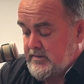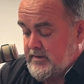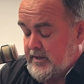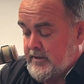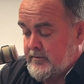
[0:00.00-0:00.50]

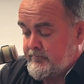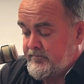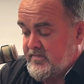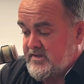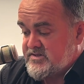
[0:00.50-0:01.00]

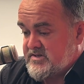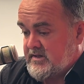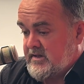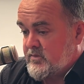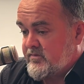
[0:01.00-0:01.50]
then
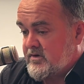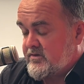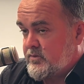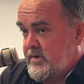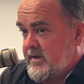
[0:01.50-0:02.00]
suddenly we've got a
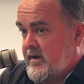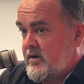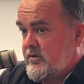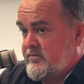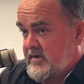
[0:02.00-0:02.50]

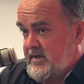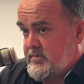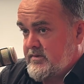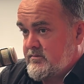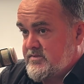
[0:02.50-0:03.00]
20-hour
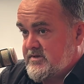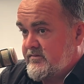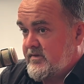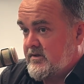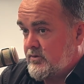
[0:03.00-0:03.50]
overlap. So
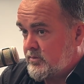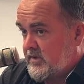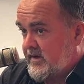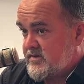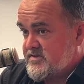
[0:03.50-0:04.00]
if their normal
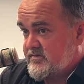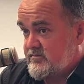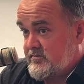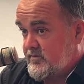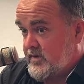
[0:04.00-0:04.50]
hours are
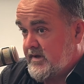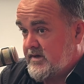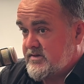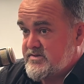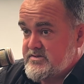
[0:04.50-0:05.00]
40
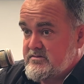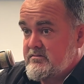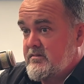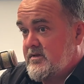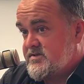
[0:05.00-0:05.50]
hours,
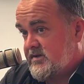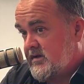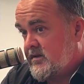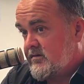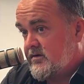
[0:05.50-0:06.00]

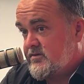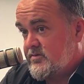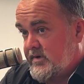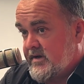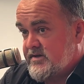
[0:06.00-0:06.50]
suddenly they've got
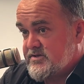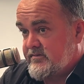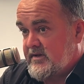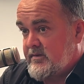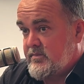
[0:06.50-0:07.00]
20 hours
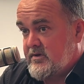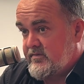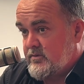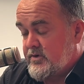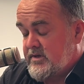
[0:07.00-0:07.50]
overlap if
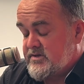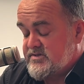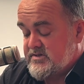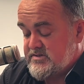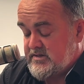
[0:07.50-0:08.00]
they're working at
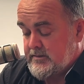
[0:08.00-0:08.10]
60.